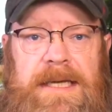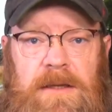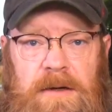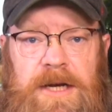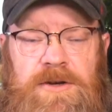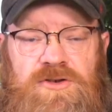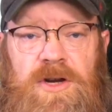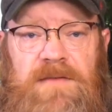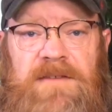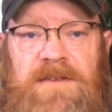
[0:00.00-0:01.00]
dealer and you
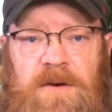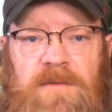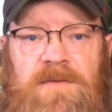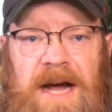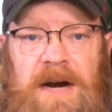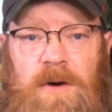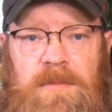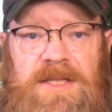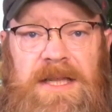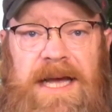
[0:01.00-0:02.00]
should have a federal
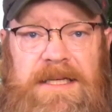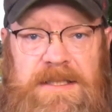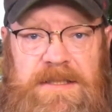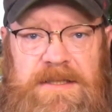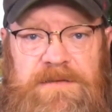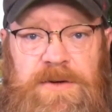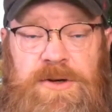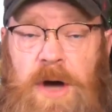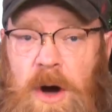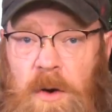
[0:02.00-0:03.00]
firearms license. If
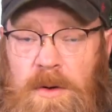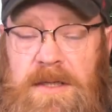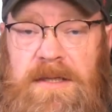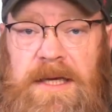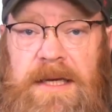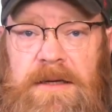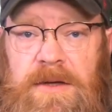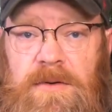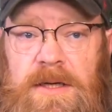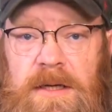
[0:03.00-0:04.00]
you don't, then
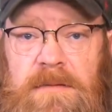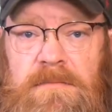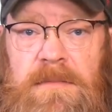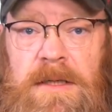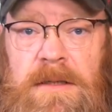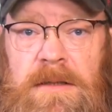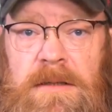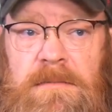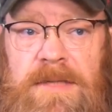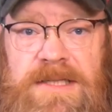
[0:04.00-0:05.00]
you can
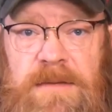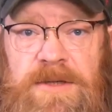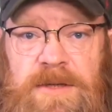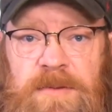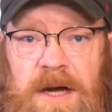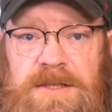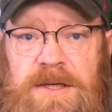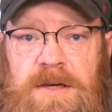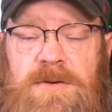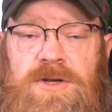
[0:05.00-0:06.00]
be subject to
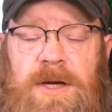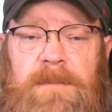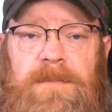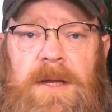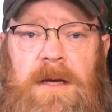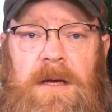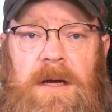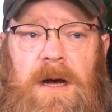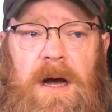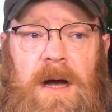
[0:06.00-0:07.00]
prosecution.
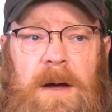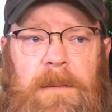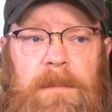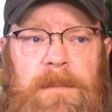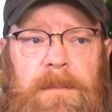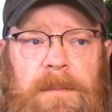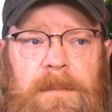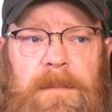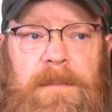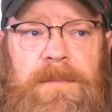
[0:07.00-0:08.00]
Um,
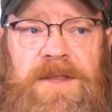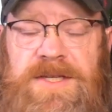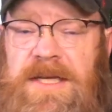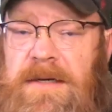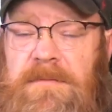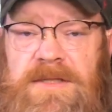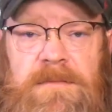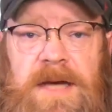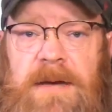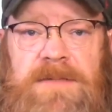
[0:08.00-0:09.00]
this can
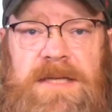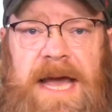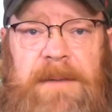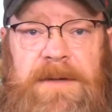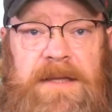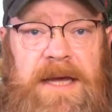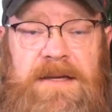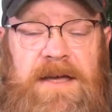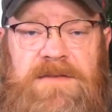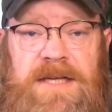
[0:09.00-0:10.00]
sometimes happen,
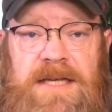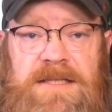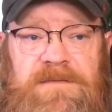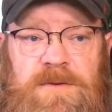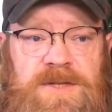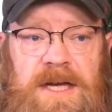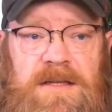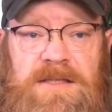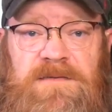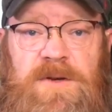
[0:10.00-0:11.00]
the ATF says, if you
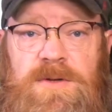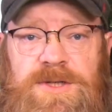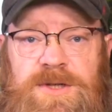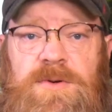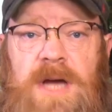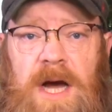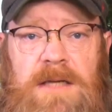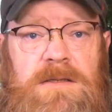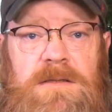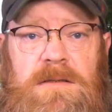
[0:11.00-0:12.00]
sell as few as two
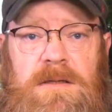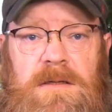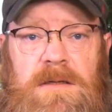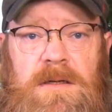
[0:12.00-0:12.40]
guns.